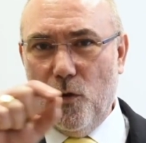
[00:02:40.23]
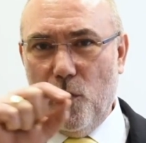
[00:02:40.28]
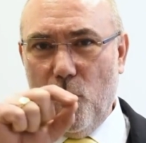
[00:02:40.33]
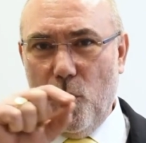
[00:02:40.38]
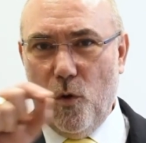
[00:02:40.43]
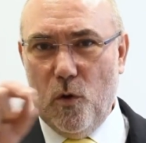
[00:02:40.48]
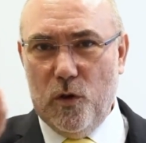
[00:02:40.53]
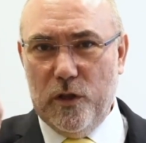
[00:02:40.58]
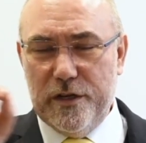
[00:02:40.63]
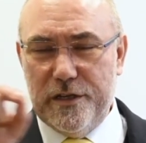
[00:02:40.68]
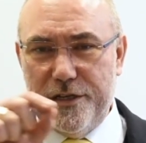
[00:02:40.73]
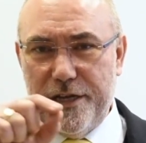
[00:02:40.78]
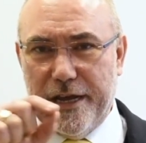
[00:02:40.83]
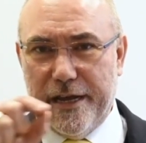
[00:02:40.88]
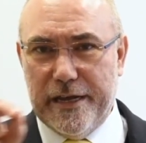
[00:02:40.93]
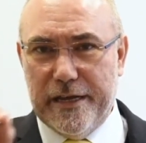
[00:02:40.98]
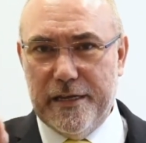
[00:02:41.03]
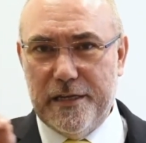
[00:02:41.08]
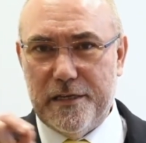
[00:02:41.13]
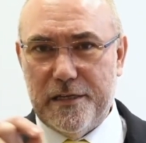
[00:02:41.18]
all the
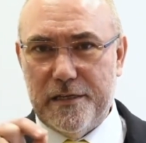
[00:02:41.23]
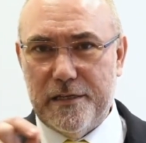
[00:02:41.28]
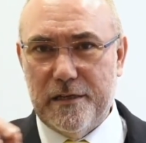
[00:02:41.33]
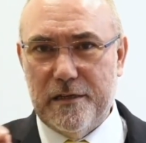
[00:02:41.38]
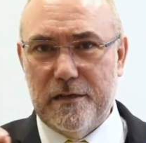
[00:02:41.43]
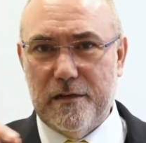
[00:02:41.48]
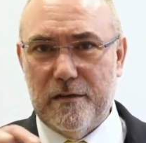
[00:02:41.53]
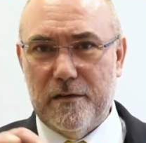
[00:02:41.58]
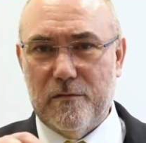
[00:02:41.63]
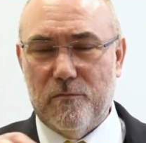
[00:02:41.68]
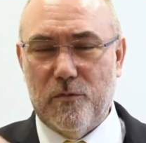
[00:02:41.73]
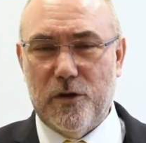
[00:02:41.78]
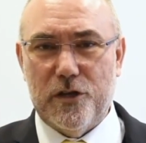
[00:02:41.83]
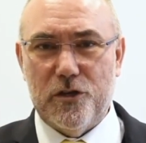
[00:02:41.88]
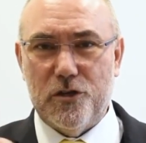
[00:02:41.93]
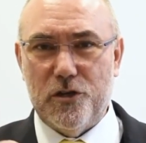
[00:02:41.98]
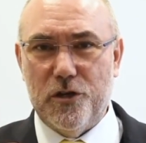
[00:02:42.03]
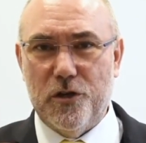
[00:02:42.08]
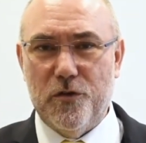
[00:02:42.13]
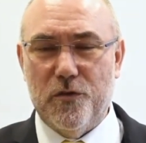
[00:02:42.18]
dates
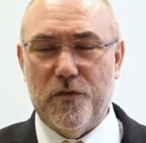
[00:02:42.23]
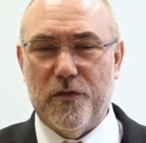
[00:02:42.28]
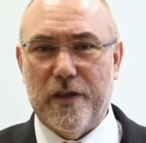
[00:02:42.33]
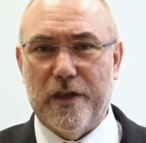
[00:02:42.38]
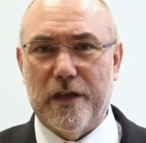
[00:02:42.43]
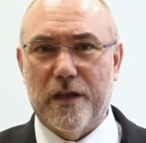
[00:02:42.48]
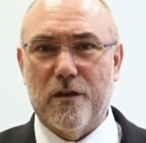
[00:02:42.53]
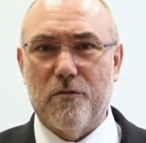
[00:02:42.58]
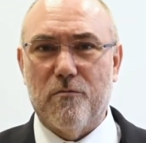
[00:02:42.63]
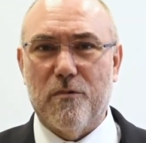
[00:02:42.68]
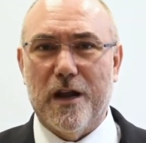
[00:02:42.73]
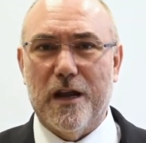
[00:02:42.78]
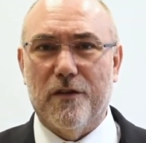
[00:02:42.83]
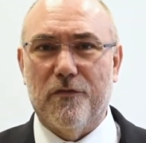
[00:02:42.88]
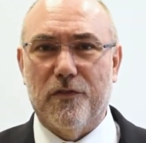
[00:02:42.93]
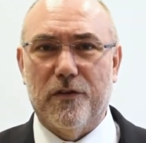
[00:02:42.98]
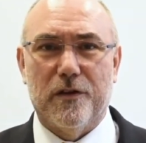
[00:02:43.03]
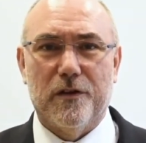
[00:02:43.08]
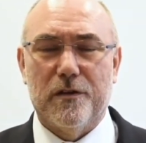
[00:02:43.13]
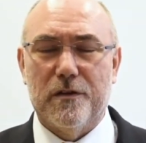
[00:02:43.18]
which you think are
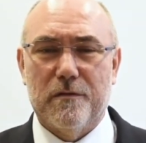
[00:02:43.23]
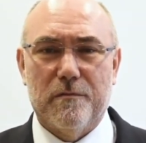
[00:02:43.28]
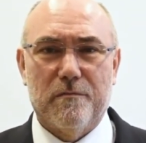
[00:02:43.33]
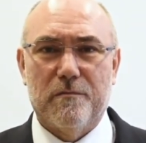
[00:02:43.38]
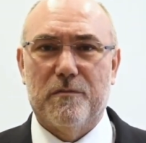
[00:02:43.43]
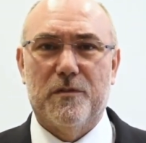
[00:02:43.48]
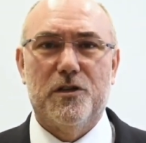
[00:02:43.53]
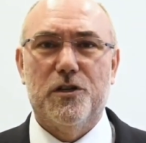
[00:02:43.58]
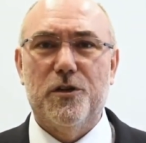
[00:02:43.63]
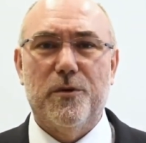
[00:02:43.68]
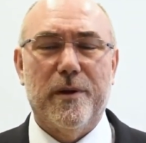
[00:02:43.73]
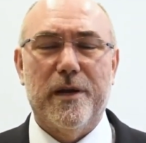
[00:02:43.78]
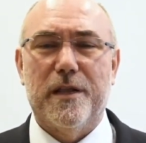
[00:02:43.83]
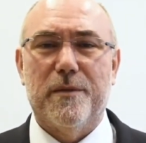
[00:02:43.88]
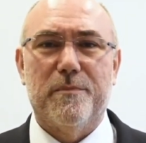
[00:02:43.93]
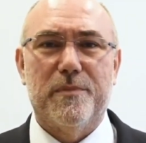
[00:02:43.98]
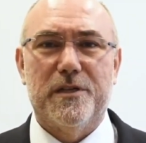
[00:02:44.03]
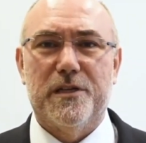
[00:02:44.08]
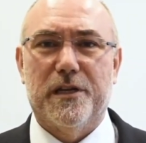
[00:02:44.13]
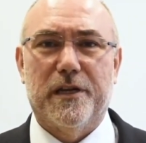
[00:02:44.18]
relevant to
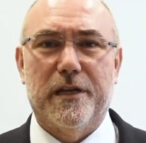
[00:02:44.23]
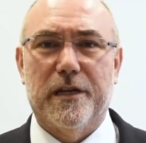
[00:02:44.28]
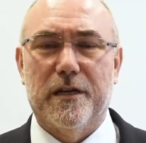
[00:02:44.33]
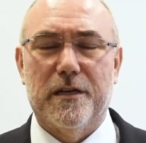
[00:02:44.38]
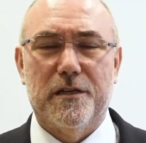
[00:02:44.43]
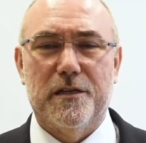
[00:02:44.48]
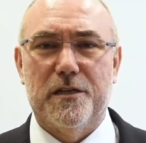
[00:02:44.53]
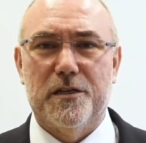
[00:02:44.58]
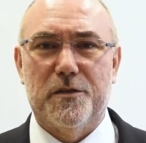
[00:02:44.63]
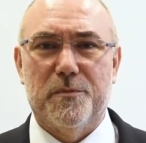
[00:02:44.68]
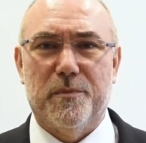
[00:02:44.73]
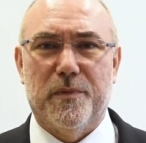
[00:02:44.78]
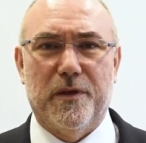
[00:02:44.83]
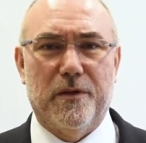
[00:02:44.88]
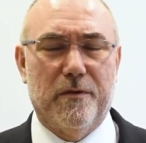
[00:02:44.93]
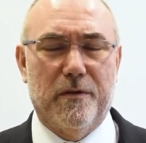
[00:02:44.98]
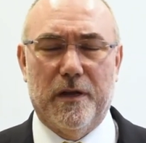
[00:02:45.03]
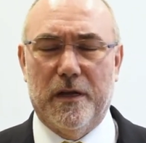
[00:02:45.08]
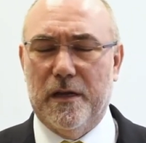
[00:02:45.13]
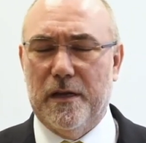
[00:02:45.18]
any particular
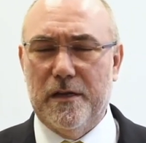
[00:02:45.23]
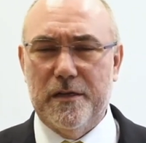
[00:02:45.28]
dispute.